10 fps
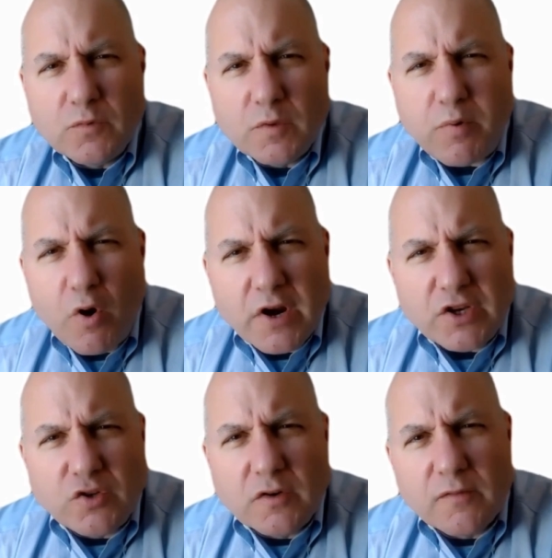
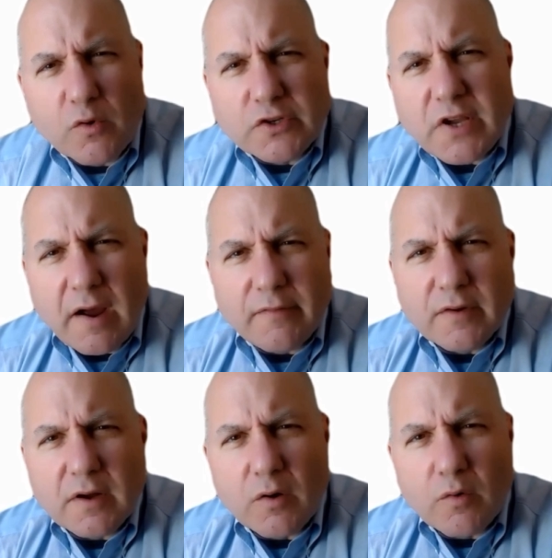parties to a divorce have
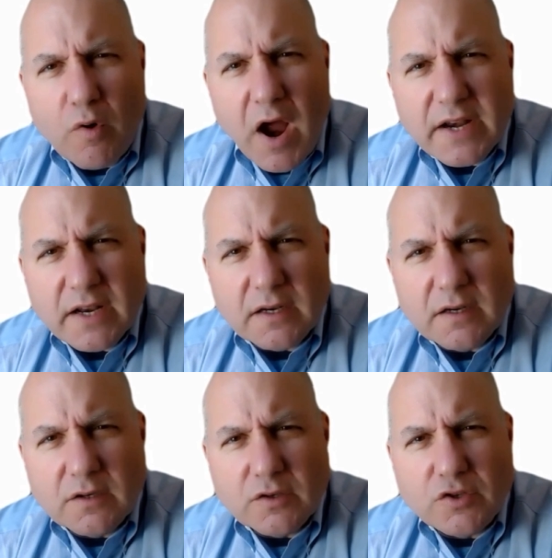a right
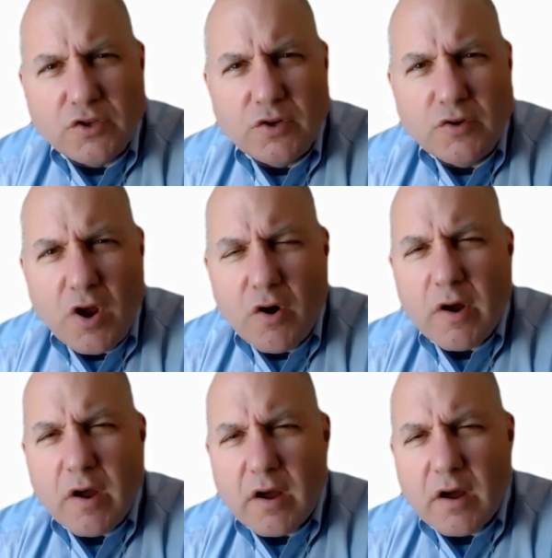to
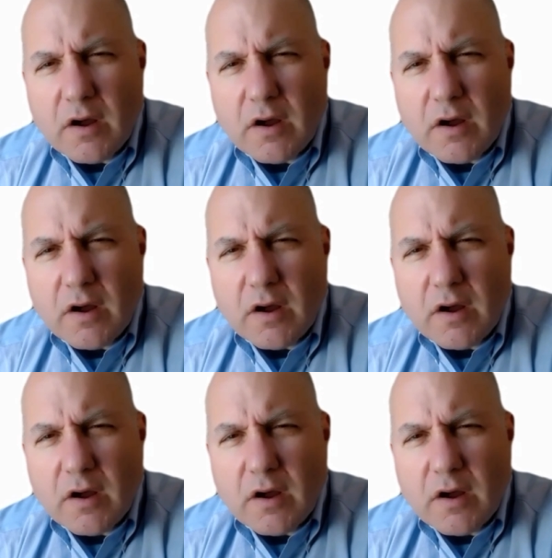know